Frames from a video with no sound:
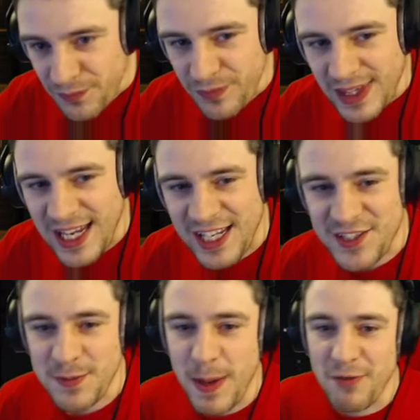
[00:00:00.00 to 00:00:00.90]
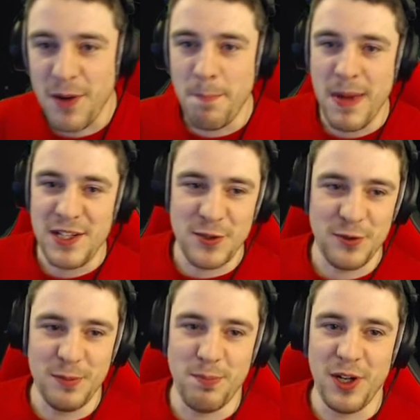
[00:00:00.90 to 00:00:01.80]

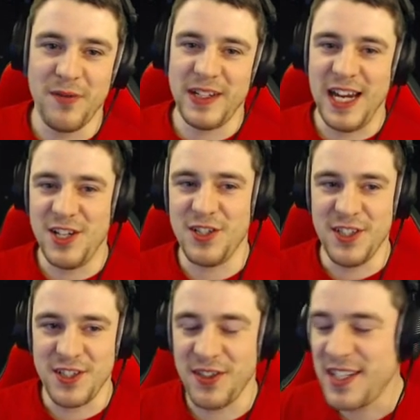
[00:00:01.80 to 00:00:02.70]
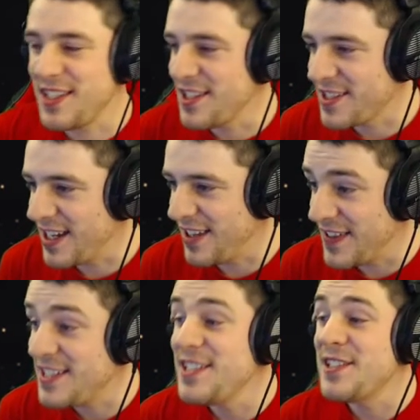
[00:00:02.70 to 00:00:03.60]
Experimental modification. So this is the
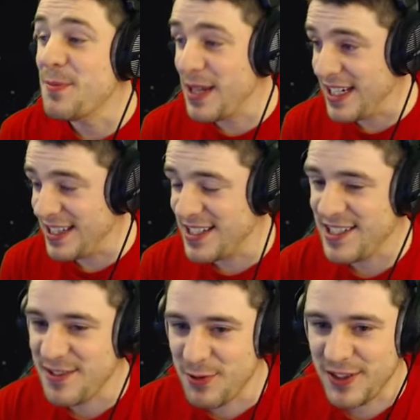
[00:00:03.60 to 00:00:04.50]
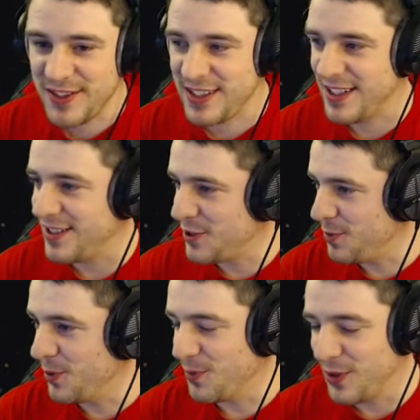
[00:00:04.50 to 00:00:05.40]
biggie. This is what
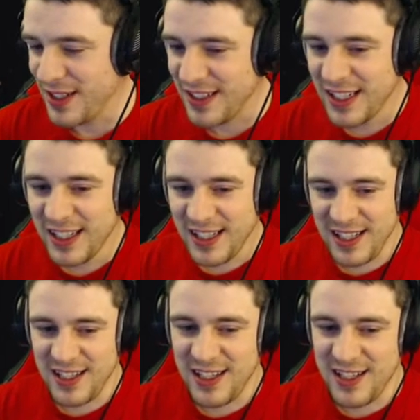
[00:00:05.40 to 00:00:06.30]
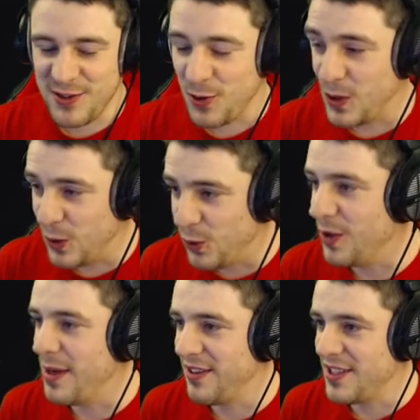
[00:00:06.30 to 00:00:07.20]
2.1 is all
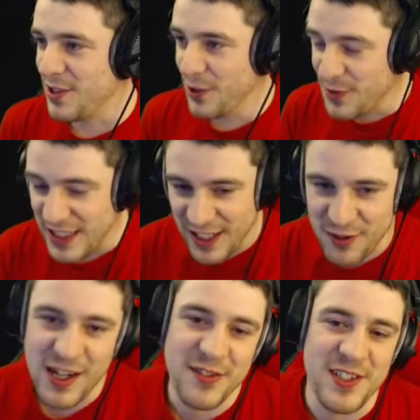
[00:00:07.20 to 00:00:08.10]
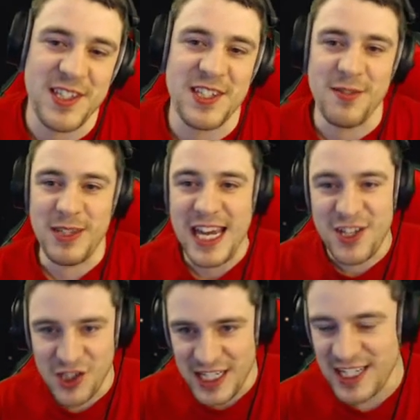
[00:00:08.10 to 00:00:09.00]
about. This looting and crafting system. The
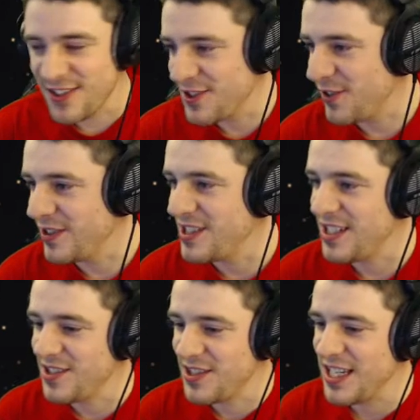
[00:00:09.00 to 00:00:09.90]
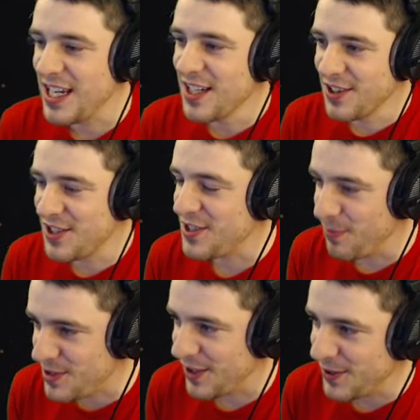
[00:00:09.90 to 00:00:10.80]
engineers, obviously, is the
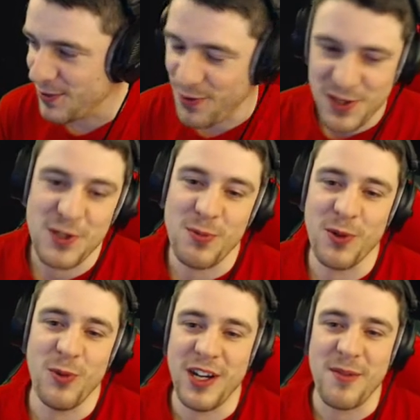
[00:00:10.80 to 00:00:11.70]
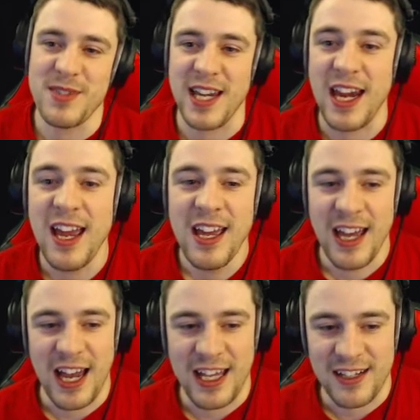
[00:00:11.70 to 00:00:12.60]
subtitle for the 2.1 update,
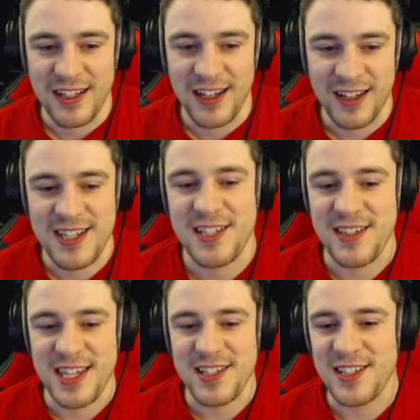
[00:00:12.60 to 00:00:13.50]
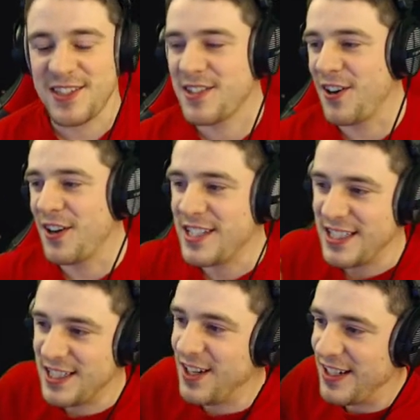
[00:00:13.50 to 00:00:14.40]
and this is starting
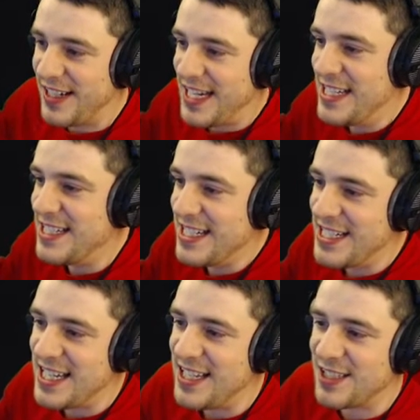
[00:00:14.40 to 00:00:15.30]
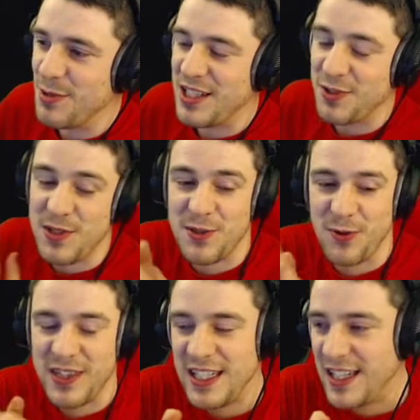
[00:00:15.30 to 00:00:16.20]
to kind of hint and tease some of the things we saw.
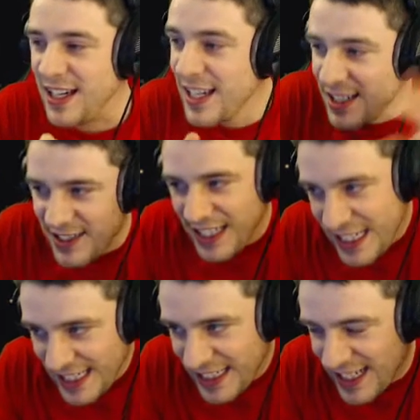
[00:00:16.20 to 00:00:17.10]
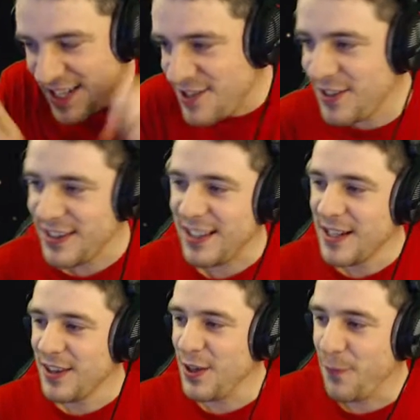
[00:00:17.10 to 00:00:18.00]
The healing laser,
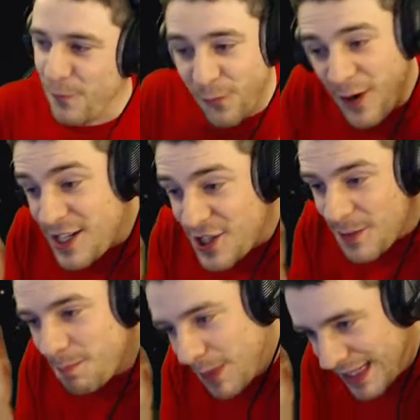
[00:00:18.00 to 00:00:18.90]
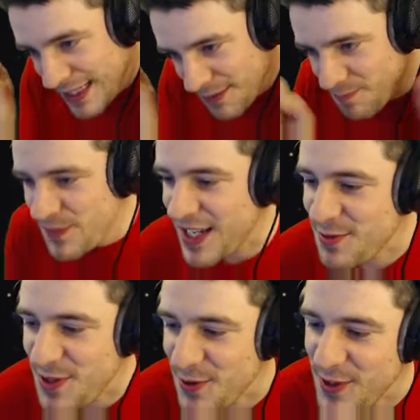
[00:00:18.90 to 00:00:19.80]
the friendship beam, as
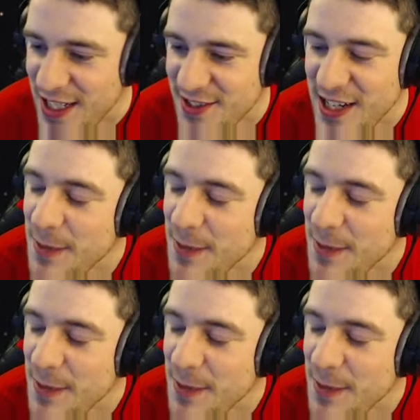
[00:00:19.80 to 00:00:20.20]
we saw yesterday.